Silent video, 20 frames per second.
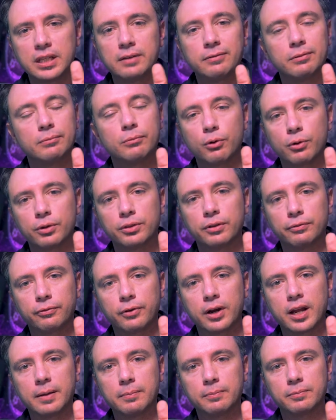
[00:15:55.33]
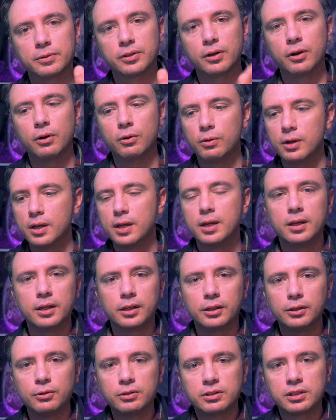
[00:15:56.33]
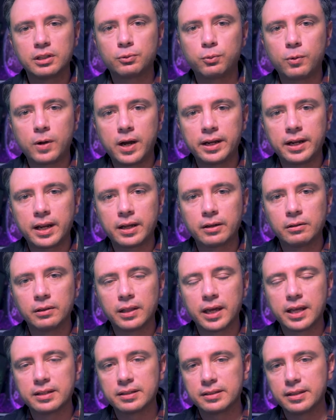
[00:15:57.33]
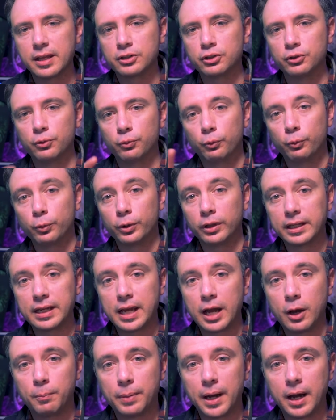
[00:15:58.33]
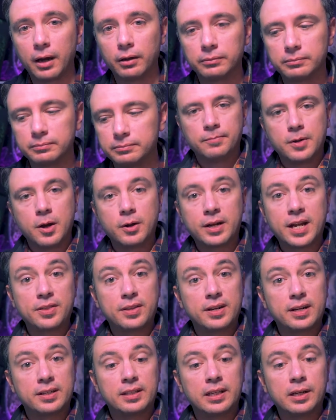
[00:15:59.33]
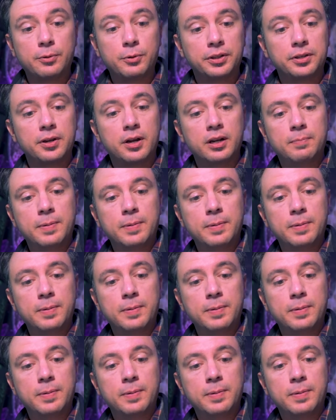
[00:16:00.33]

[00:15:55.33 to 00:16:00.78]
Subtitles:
even more in the frame. So use this wide angle lens and that should really help out. Okay, the next thing I want to talk